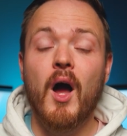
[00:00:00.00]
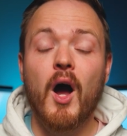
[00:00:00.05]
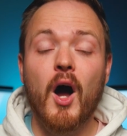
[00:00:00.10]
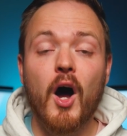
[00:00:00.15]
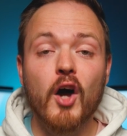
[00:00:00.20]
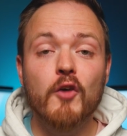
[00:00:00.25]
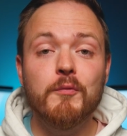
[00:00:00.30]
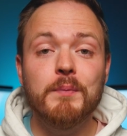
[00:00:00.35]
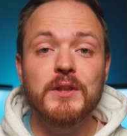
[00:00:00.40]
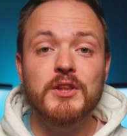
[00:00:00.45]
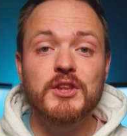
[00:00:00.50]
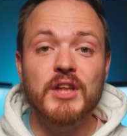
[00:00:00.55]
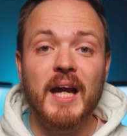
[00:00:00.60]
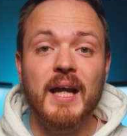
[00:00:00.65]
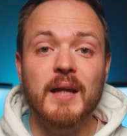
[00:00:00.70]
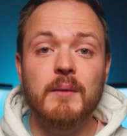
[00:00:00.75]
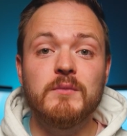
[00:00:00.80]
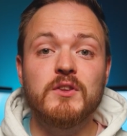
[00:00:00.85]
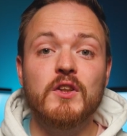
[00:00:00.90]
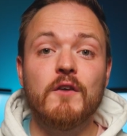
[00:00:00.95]
I've been
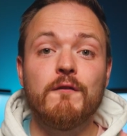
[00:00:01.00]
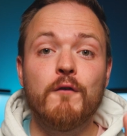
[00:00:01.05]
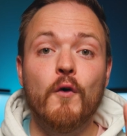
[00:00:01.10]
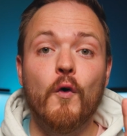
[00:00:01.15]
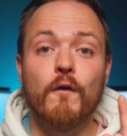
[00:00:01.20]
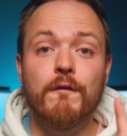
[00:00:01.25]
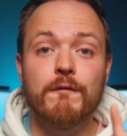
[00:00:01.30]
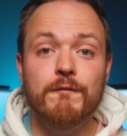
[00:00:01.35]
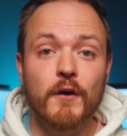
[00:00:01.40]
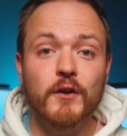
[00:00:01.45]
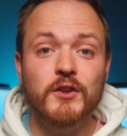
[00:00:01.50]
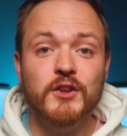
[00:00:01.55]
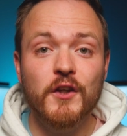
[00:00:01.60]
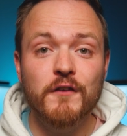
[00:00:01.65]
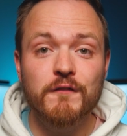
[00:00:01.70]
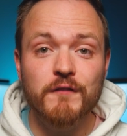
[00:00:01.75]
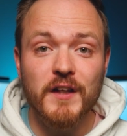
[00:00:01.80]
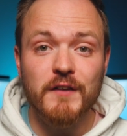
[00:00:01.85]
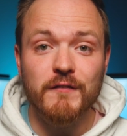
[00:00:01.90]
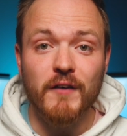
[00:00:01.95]
James for Photo
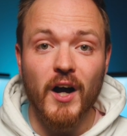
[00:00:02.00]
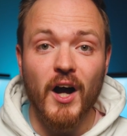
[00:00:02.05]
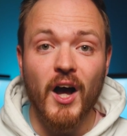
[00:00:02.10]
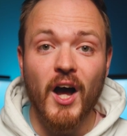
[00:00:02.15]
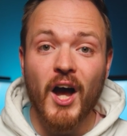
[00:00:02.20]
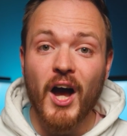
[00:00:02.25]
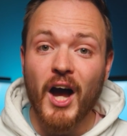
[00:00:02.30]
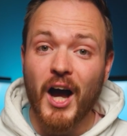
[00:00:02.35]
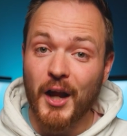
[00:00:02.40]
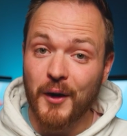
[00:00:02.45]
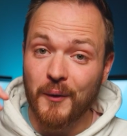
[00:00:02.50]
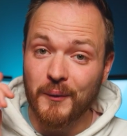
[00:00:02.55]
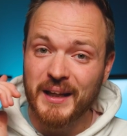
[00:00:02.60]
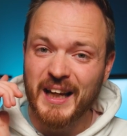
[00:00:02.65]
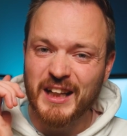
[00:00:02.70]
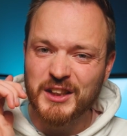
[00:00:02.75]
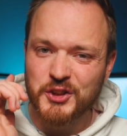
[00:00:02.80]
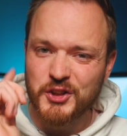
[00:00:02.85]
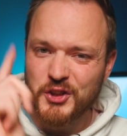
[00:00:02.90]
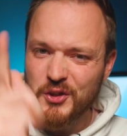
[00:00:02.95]
Feaver, and I'll
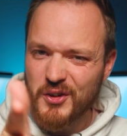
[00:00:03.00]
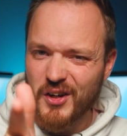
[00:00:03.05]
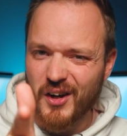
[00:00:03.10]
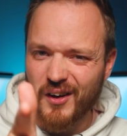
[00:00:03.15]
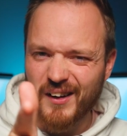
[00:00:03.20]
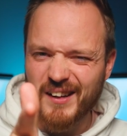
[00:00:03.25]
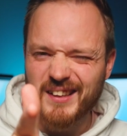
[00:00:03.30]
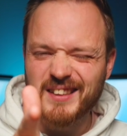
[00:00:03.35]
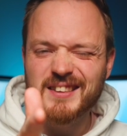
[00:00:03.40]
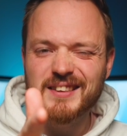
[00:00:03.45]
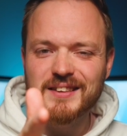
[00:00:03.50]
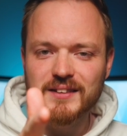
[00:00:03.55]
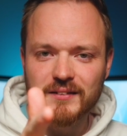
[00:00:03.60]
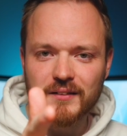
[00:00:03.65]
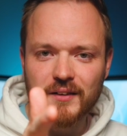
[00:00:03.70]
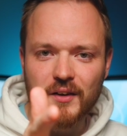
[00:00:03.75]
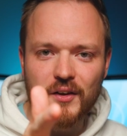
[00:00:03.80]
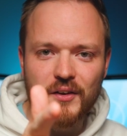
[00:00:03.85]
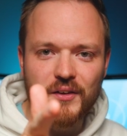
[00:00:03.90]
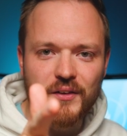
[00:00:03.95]
catch you guys
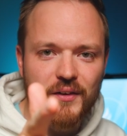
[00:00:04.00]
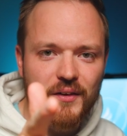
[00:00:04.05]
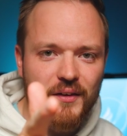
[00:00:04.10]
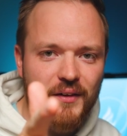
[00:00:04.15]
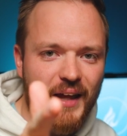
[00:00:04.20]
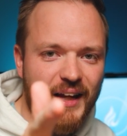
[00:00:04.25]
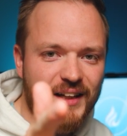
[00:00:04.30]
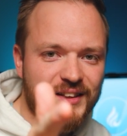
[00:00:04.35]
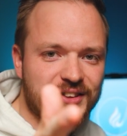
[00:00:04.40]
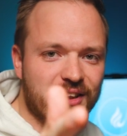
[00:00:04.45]
next